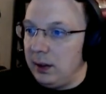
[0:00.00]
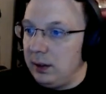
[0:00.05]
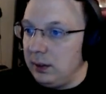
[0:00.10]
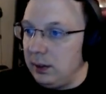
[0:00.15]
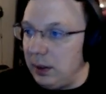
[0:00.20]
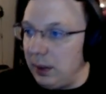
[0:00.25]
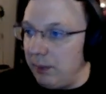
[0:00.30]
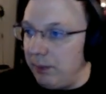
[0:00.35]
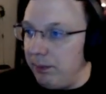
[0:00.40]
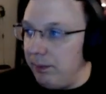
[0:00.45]

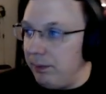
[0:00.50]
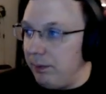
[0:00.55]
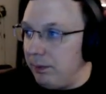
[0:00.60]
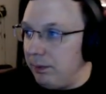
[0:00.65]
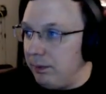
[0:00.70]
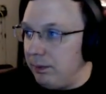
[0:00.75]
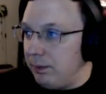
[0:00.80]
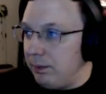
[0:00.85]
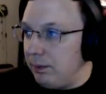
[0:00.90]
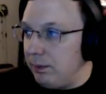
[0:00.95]
Yep.
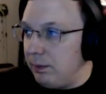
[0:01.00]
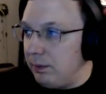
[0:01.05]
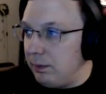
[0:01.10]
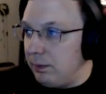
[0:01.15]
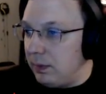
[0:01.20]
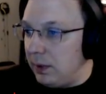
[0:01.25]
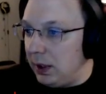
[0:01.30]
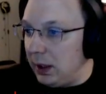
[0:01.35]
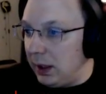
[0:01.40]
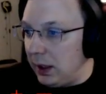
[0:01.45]

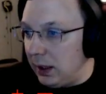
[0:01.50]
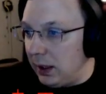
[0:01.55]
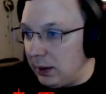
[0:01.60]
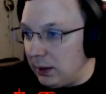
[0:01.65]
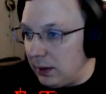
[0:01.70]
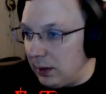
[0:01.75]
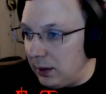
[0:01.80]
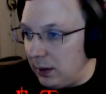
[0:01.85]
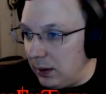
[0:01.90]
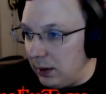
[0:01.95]
I got
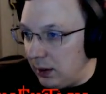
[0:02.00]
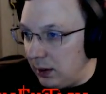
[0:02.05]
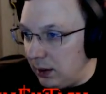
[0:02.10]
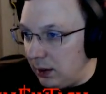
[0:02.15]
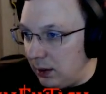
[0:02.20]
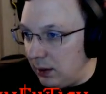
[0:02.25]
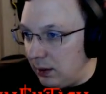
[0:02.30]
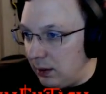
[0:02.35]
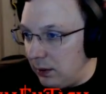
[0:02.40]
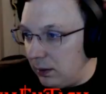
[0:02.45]

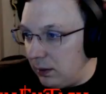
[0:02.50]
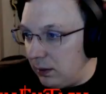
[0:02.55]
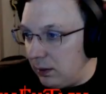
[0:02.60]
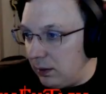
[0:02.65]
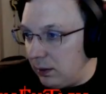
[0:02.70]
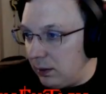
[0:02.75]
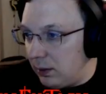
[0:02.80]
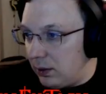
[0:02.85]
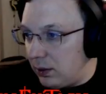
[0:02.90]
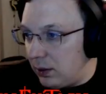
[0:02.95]

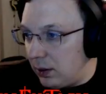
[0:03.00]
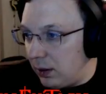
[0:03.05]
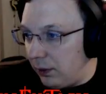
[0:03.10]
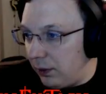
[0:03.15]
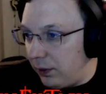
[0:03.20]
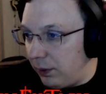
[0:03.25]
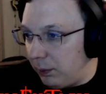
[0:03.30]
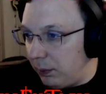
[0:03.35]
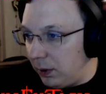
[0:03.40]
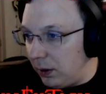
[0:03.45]
stuff
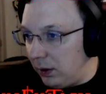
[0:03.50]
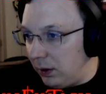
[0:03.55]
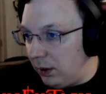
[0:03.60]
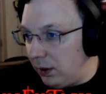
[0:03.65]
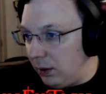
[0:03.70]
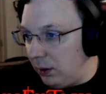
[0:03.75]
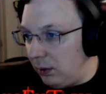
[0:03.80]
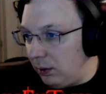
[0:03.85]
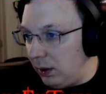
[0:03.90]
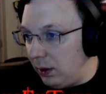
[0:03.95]

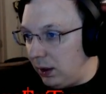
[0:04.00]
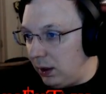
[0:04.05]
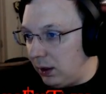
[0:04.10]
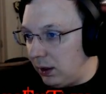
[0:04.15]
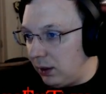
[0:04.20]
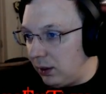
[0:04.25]
in here.